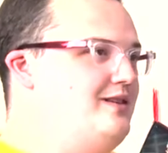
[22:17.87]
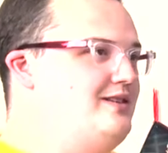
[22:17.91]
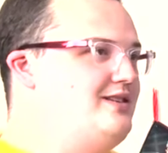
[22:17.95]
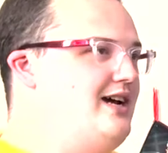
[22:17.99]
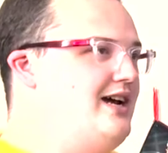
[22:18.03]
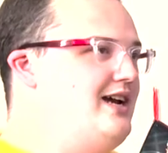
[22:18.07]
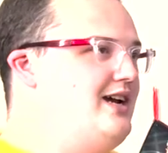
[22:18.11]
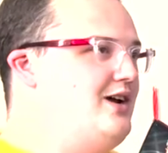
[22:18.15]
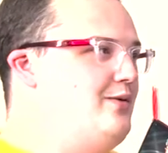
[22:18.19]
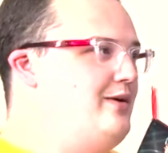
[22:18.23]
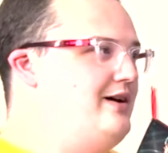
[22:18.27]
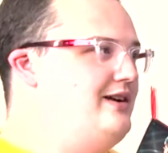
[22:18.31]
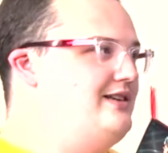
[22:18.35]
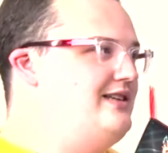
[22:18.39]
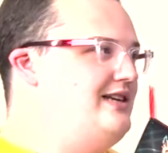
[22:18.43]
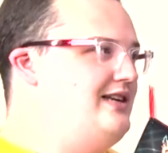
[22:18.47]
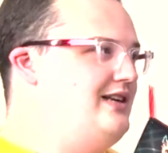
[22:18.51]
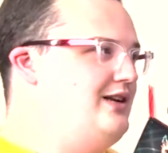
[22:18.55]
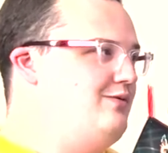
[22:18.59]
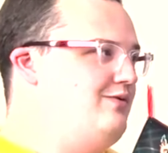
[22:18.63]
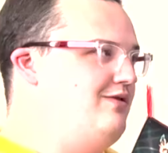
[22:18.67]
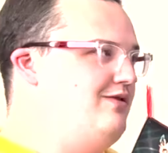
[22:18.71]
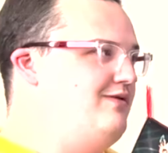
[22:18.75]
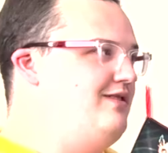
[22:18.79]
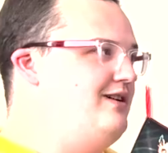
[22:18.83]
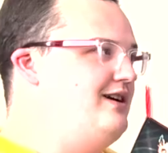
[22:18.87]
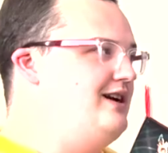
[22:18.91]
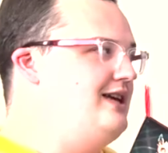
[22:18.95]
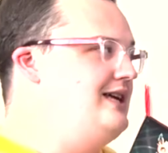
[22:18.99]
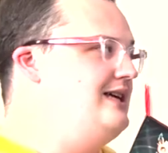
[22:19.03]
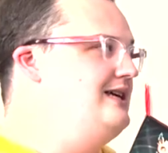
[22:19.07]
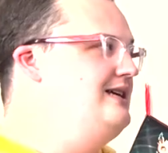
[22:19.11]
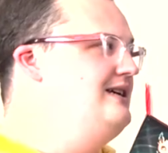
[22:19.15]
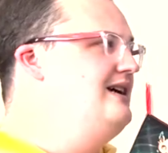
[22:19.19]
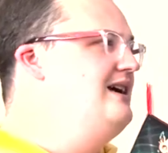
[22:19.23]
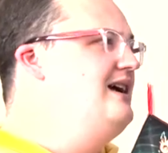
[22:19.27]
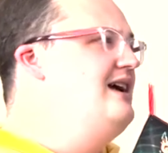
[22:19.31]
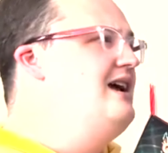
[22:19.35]
Taika Waititi were funny.
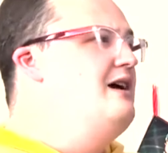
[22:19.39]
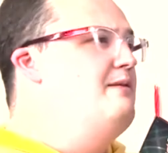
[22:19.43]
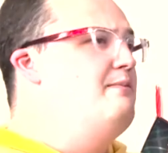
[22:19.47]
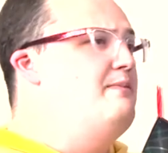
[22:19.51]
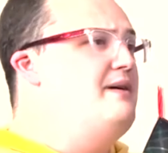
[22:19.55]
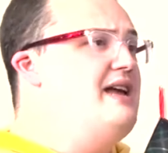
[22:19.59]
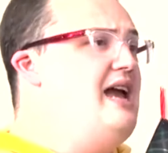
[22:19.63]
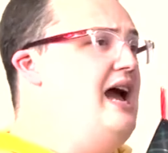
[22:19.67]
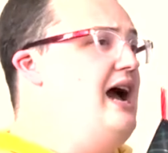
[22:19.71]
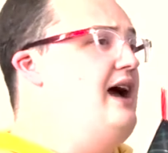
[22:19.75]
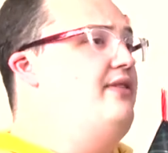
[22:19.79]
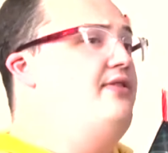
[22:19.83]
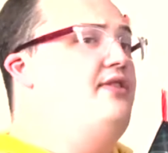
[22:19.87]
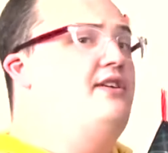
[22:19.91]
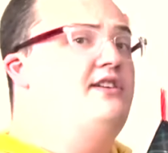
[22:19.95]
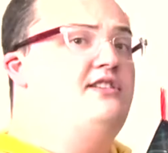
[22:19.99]
But yeah, the